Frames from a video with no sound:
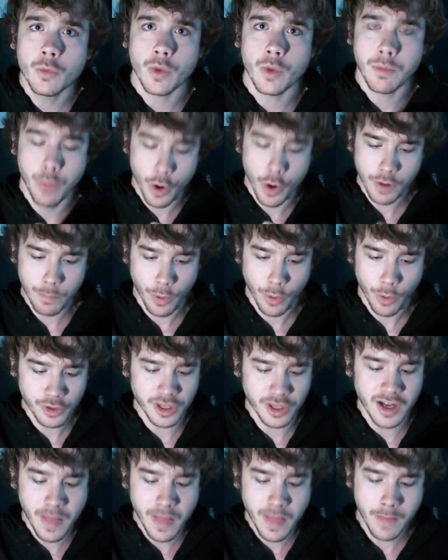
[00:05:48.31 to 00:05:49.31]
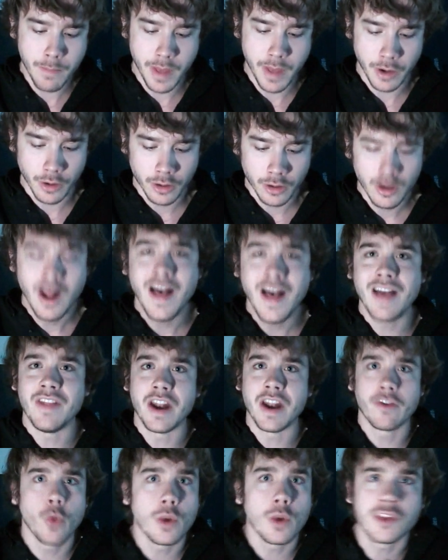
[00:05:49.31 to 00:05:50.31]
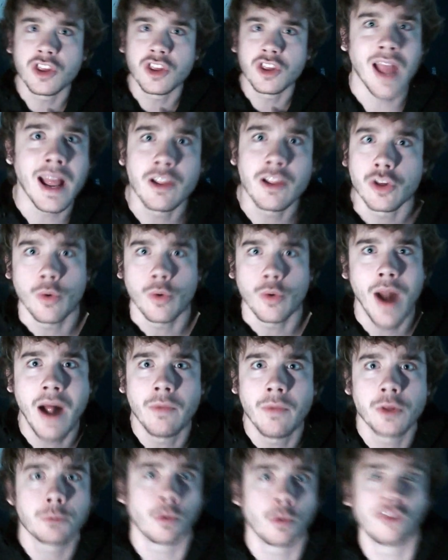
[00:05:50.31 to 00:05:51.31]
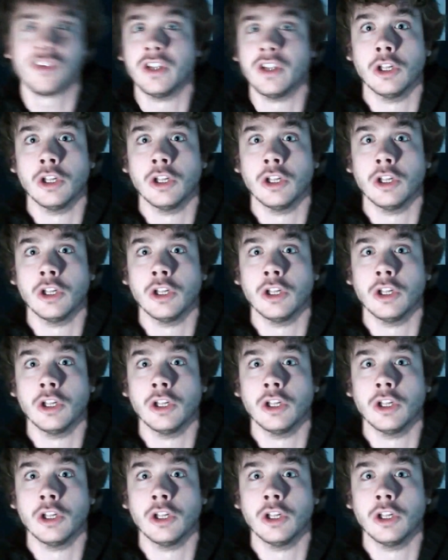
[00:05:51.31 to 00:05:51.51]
We put a person in the middle, and then everyone stands around this person,